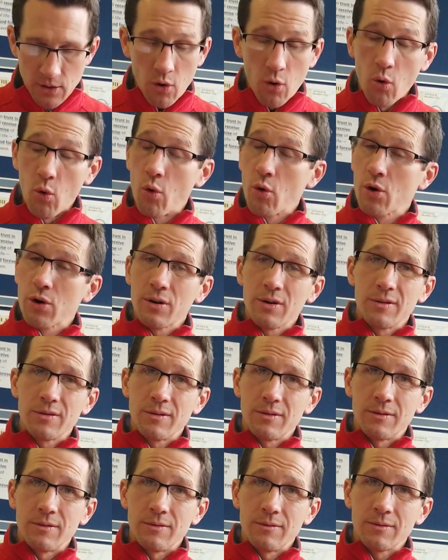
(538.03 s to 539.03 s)
or
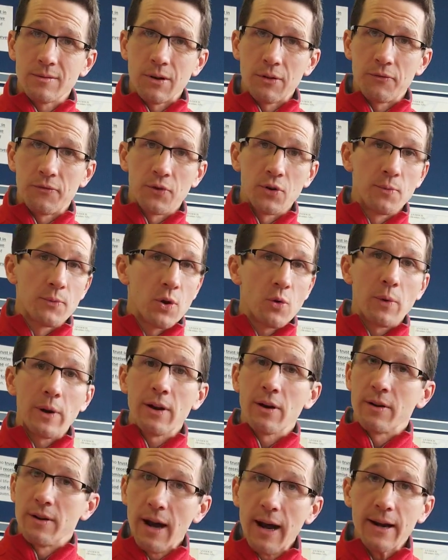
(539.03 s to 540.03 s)
confirm that we
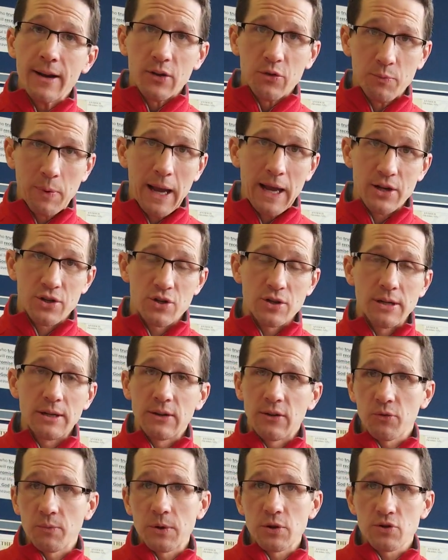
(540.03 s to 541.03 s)
are not as passionate
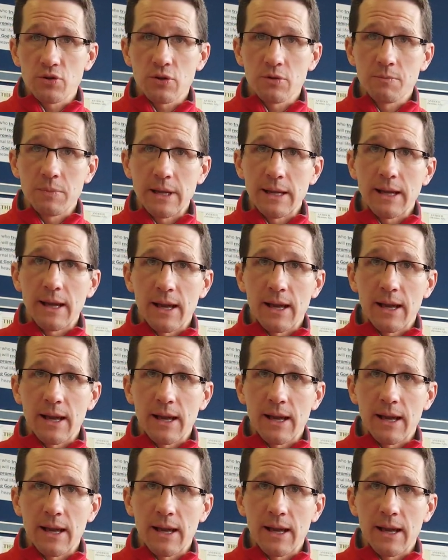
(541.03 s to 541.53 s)
as we should be